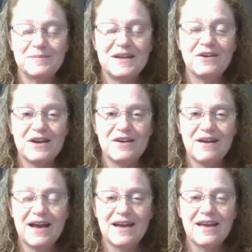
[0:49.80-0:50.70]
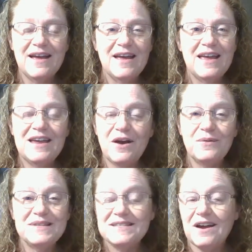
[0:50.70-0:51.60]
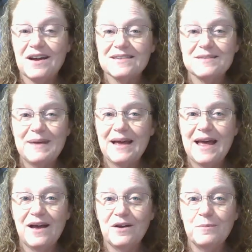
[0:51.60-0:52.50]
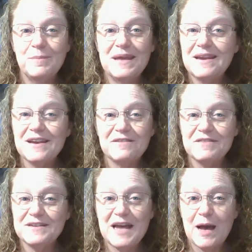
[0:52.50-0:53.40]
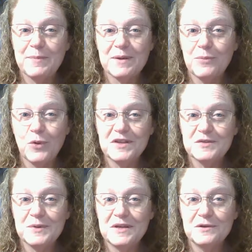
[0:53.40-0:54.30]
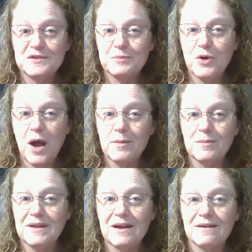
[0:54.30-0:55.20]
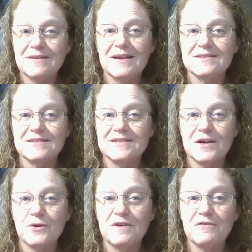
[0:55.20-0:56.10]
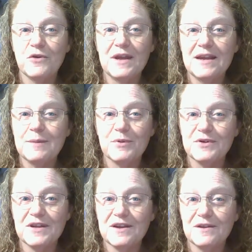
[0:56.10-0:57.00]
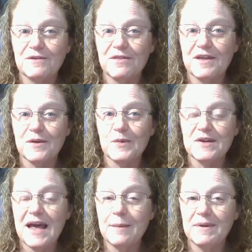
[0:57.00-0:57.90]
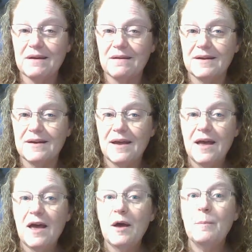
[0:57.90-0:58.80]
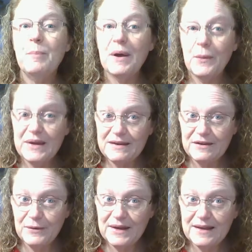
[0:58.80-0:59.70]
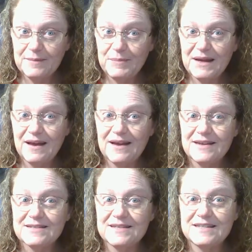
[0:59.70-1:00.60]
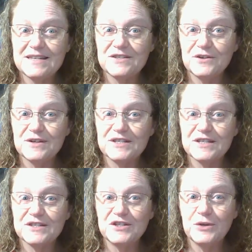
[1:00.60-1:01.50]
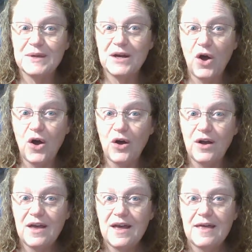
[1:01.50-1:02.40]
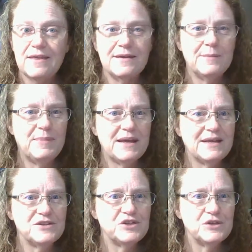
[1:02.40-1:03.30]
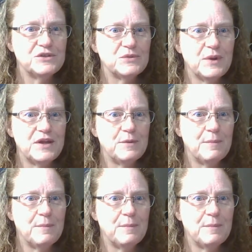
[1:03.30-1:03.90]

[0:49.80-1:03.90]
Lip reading: Gary Craig, he always talks about how many of the tapping points we use probably aren't necessary for any particular thing we're tapping on. But we do it because it's easier to just do it all than to pick and choose what you